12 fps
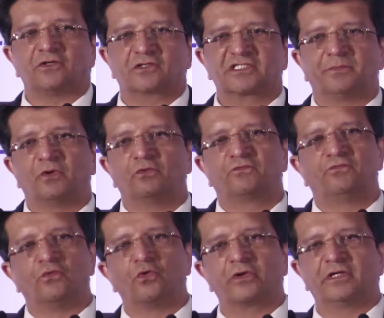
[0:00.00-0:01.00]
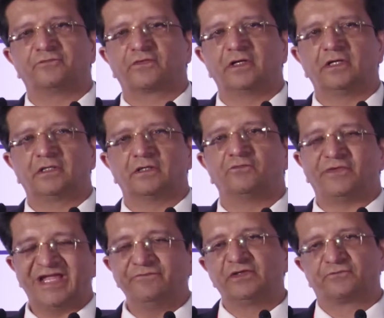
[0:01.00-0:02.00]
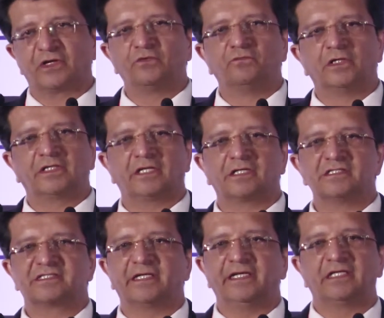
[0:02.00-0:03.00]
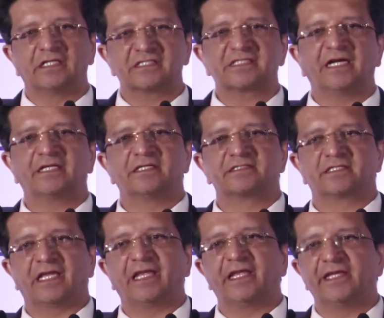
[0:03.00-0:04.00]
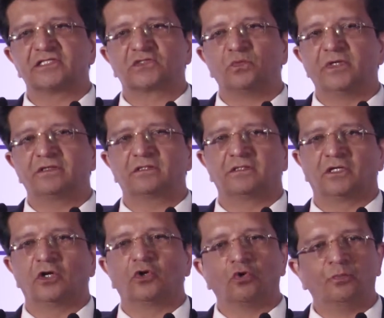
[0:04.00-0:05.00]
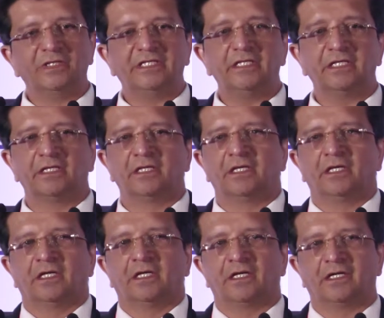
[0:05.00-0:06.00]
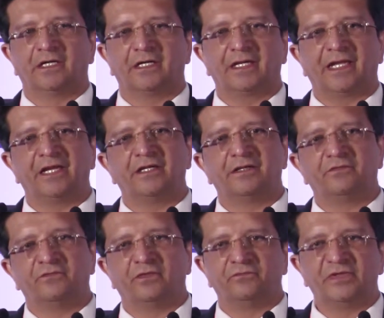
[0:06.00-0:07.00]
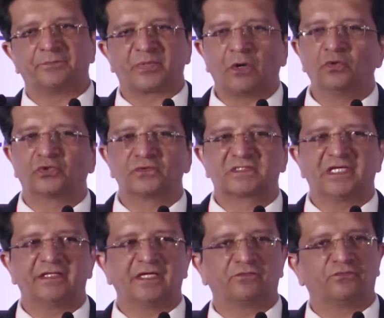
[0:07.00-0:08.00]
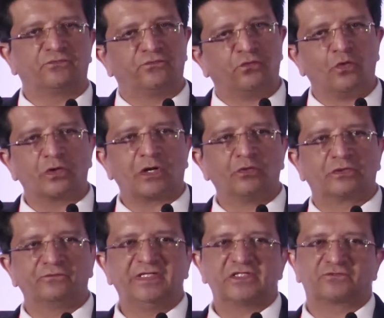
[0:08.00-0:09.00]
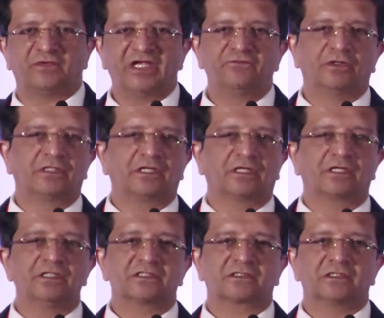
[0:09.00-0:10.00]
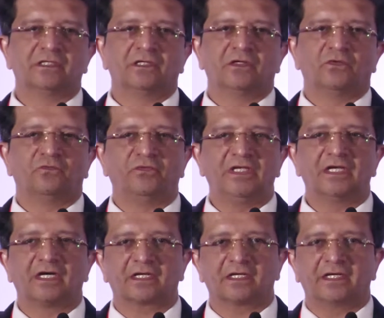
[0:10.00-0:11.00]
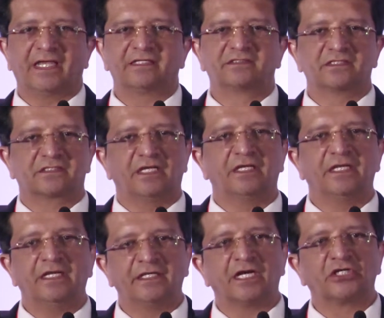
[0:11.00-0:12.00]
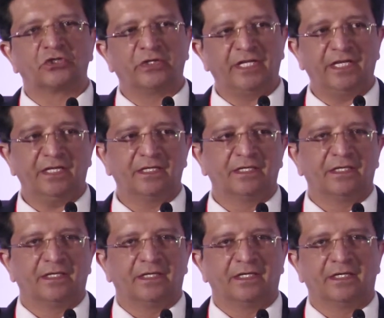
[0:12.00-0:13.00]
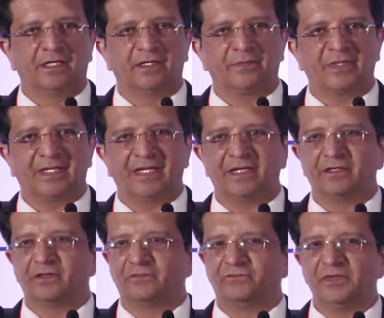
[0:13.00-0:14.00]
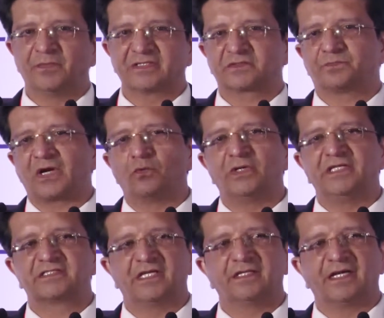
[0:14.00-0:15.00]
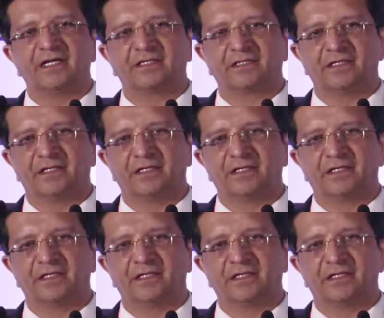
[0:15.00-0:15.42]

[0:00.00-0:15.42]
talks about 5 different verticals that INTELSAT is engaged with globally. And we are proud to say that 4 out of these 5 verticals, we are existing in India today. And we must proudly say that